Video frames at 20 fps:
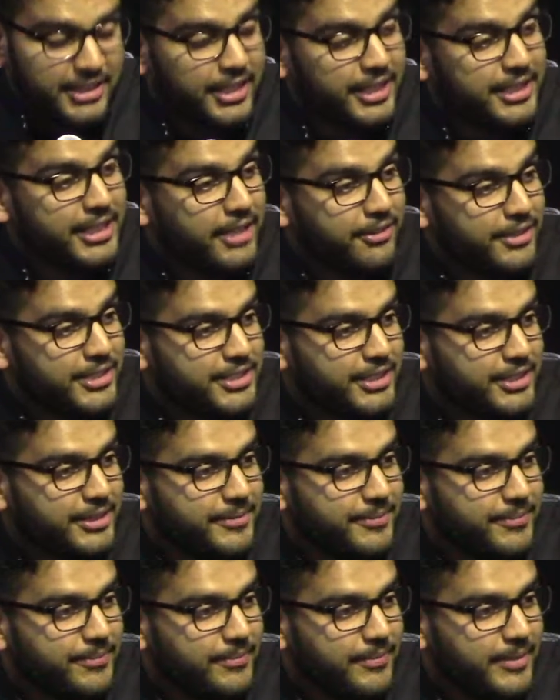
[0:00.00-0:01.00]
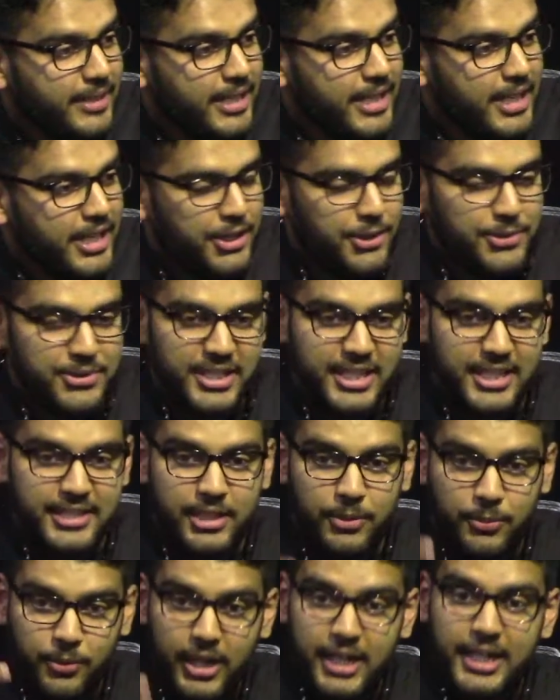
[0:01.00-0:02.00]
the inheritor? You see,
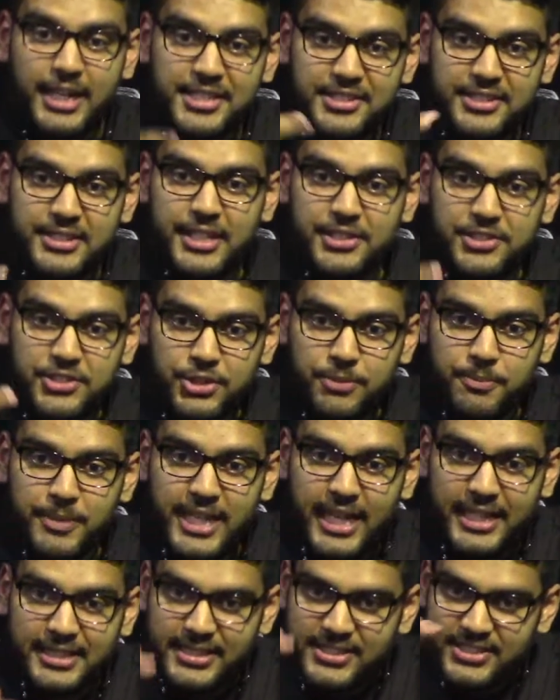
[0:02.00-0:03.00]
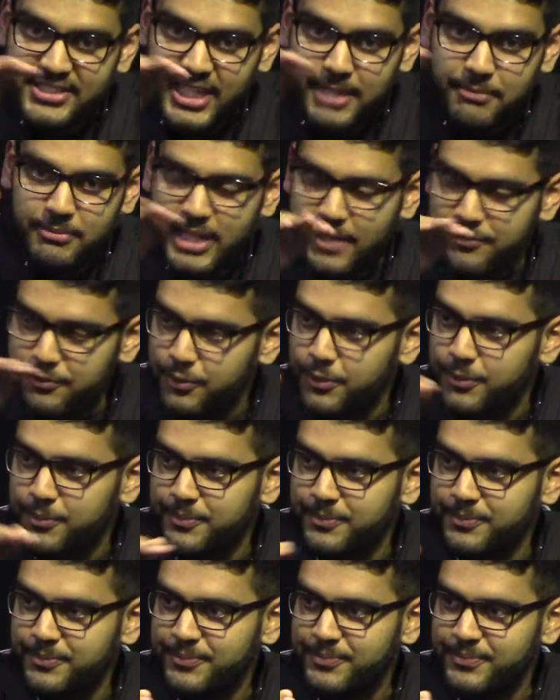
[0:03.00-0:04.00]
the waris needs to be at the same level.